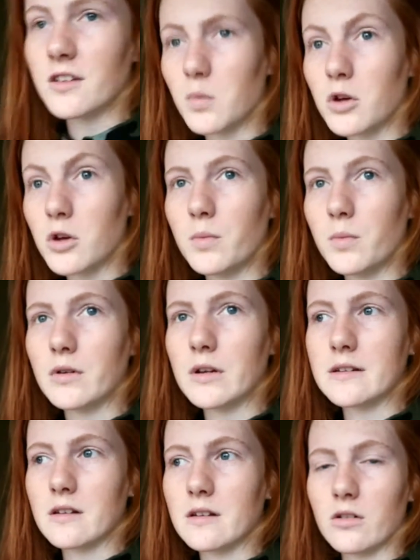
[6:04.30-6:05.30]
There's some cool
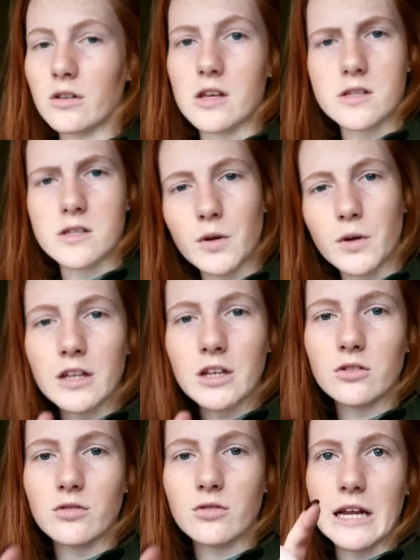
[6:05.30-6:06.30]
buildings along there. There's one
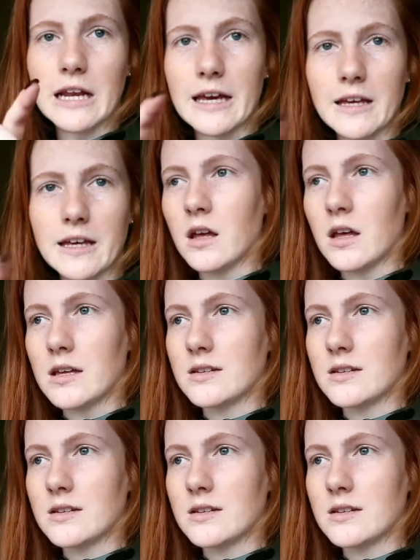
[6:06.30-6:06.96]
that you'd really like.